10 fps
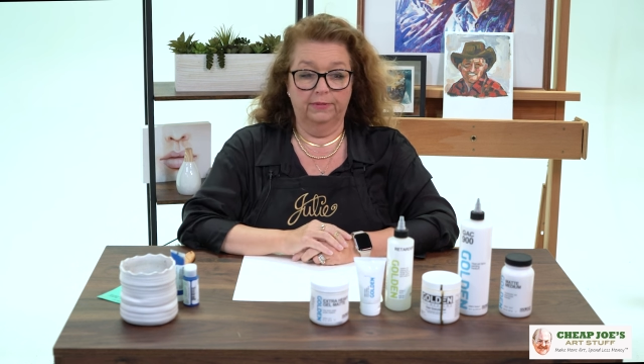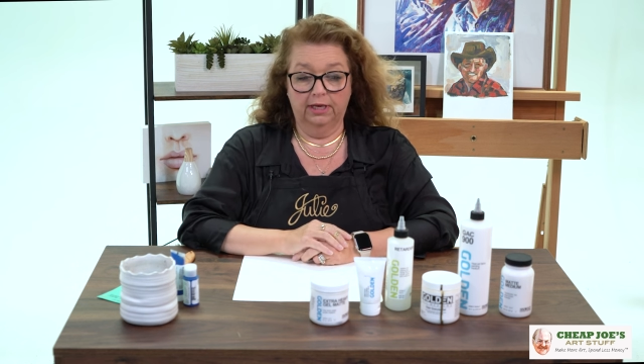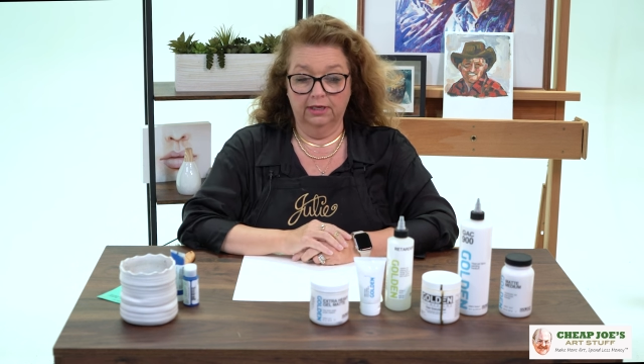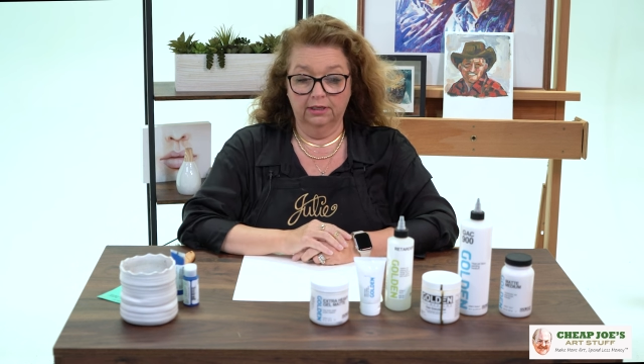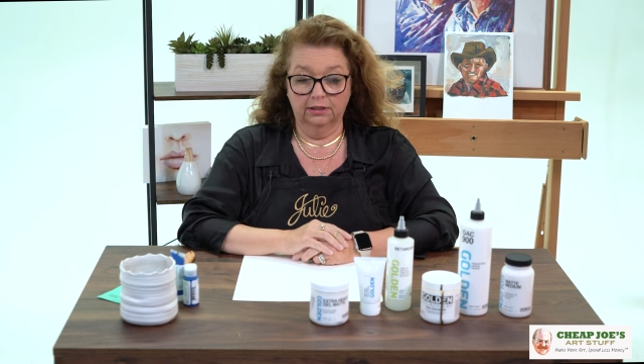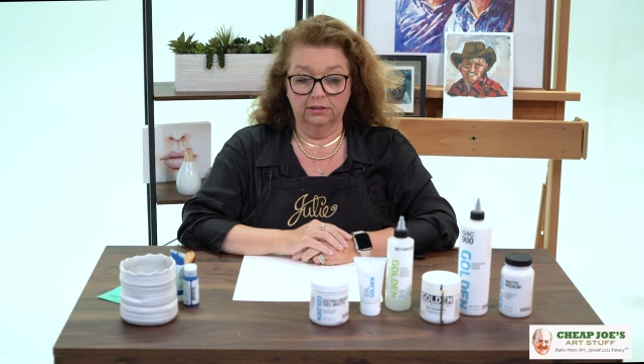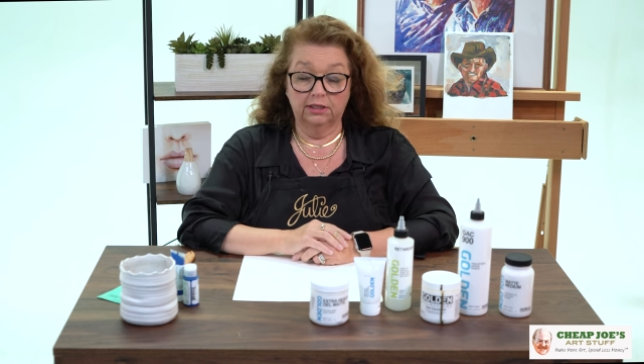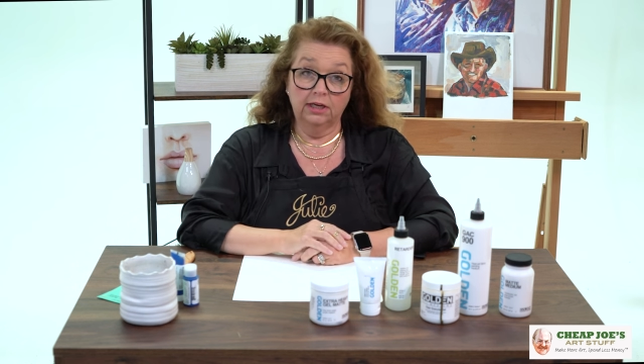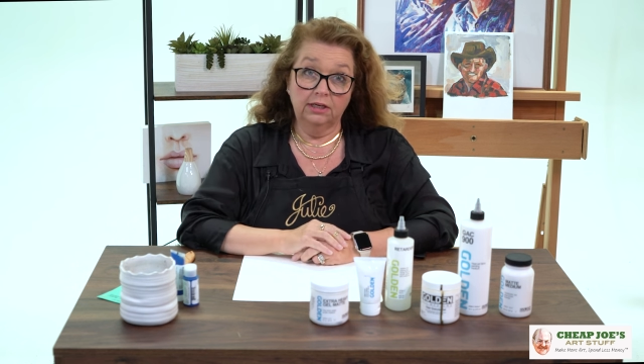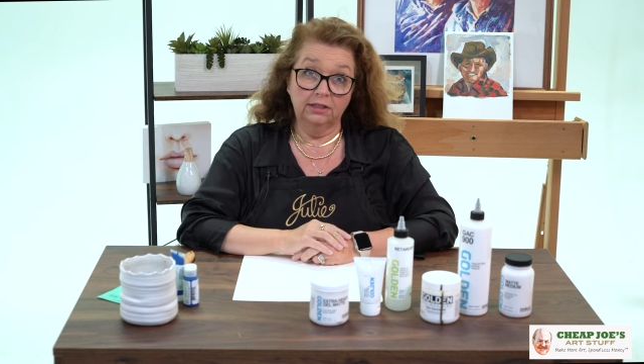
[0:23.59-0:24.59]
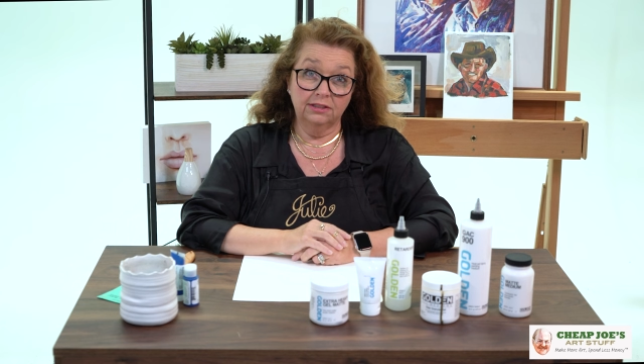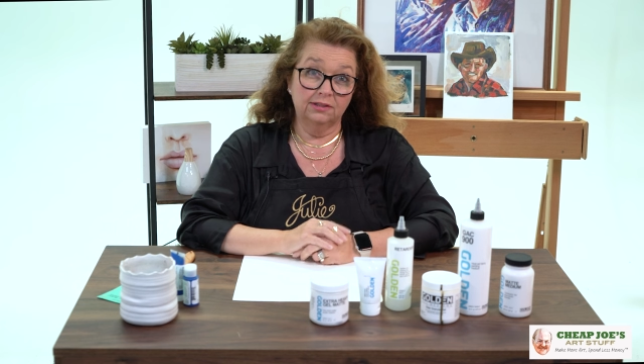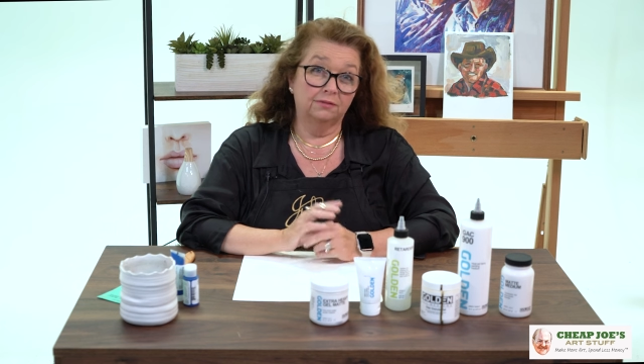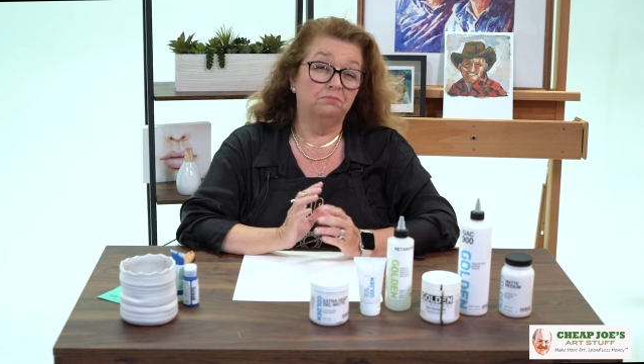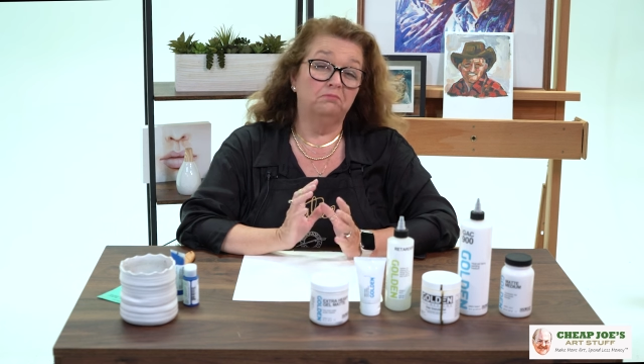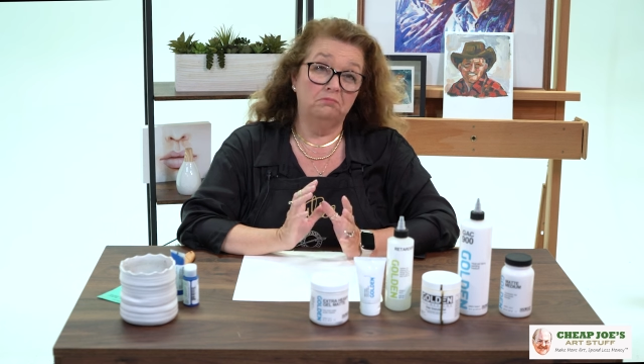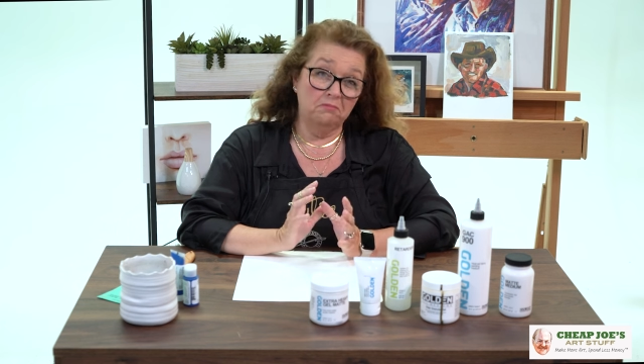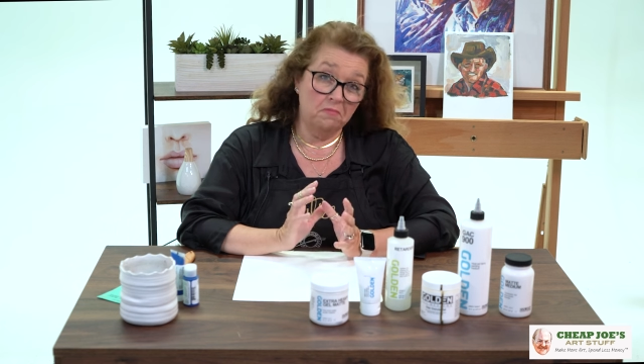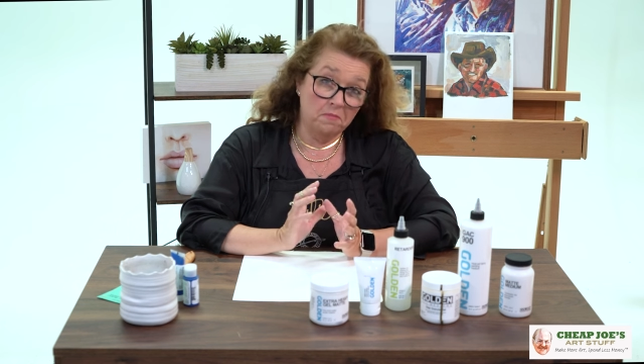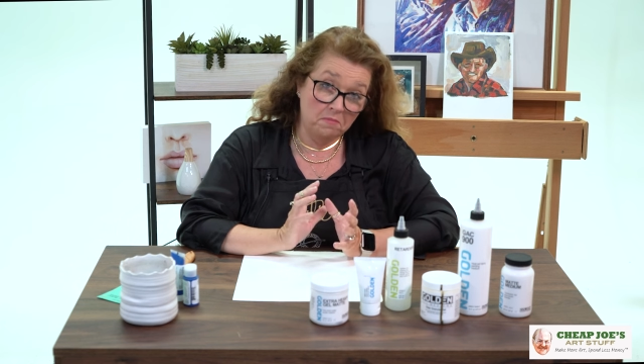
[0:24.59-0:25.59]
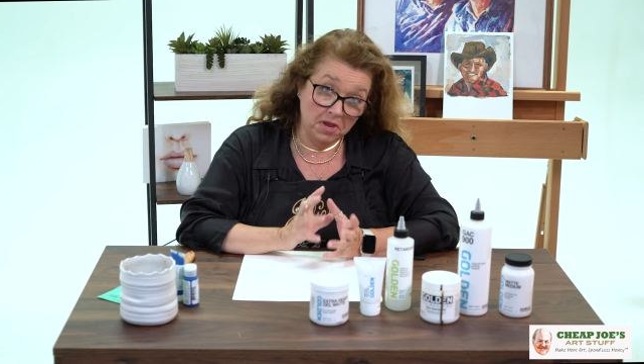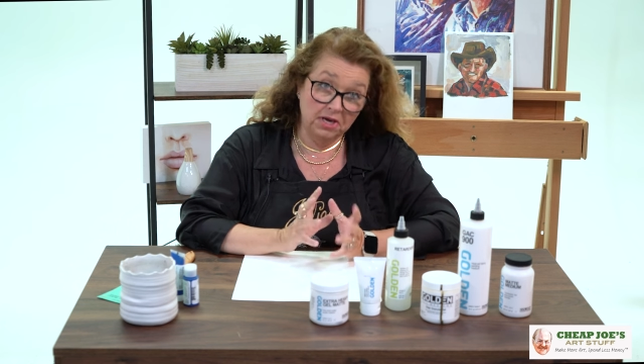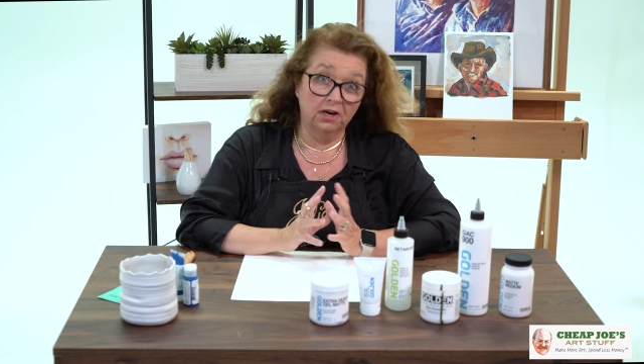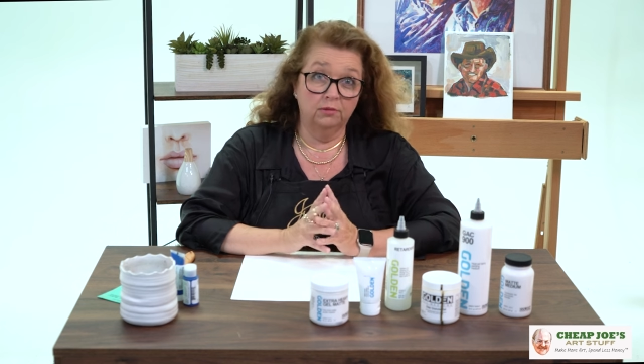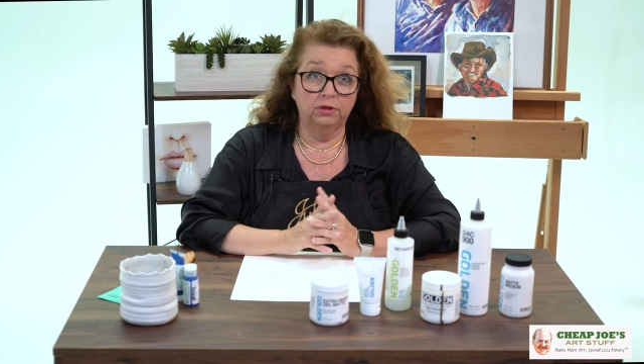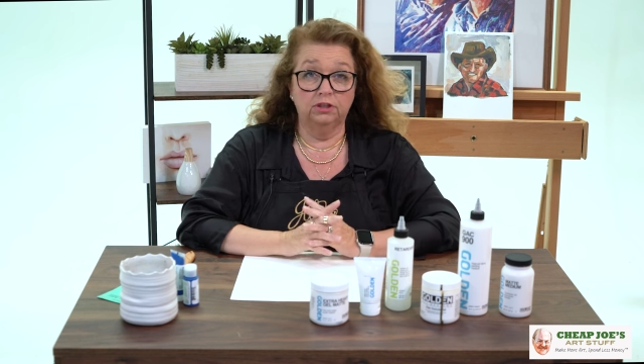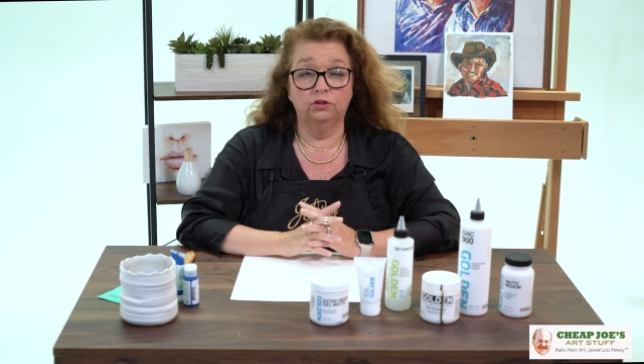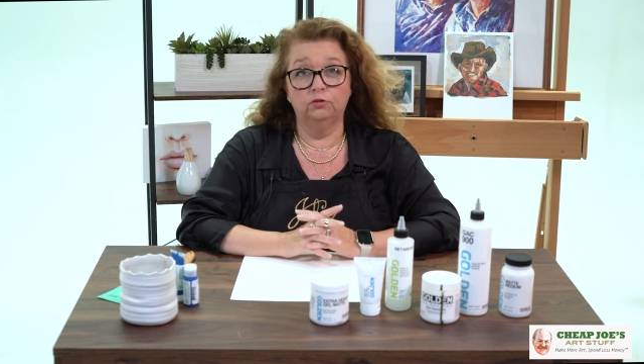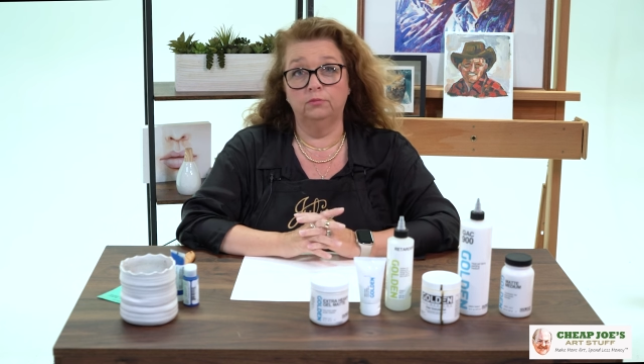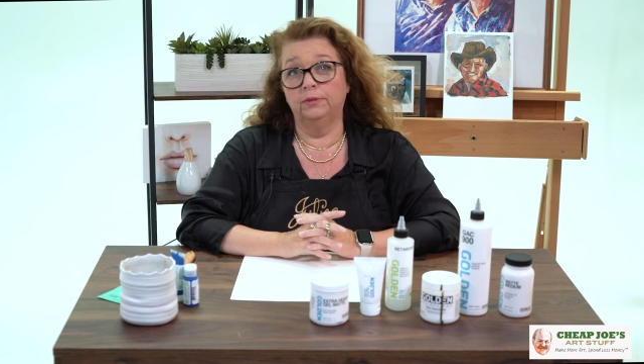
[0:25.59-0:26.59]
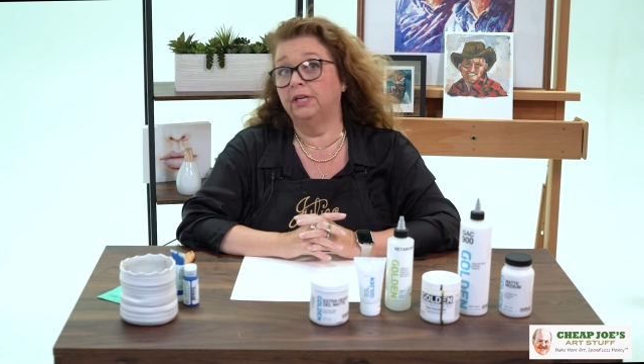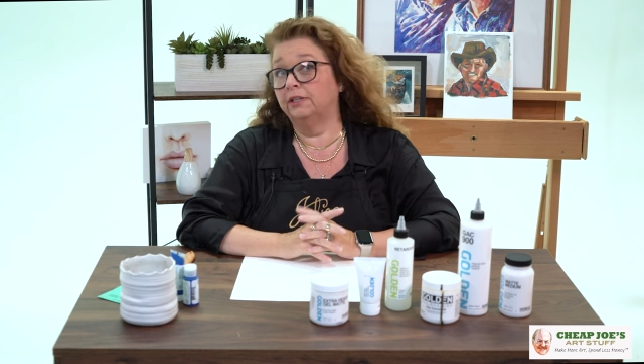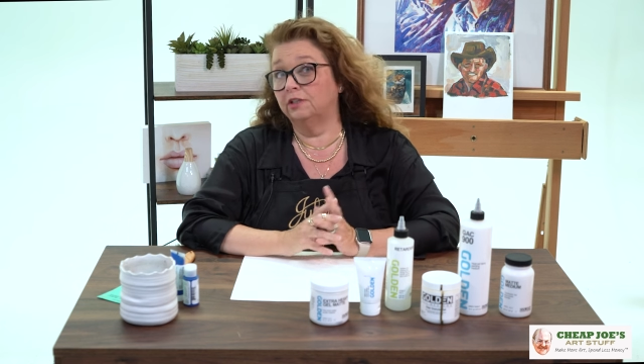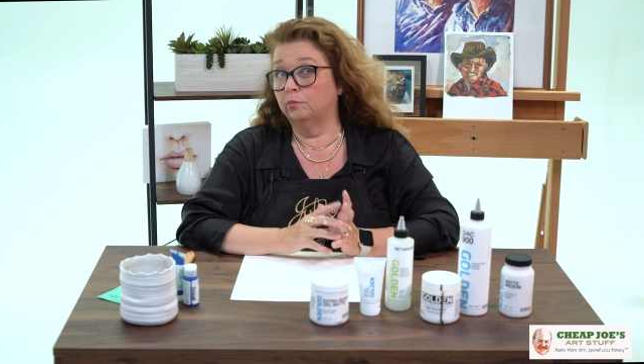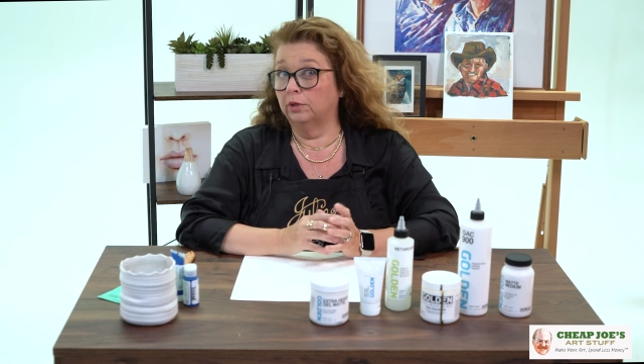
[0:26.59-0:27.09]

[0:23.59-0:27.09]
And today's may not be two minutes,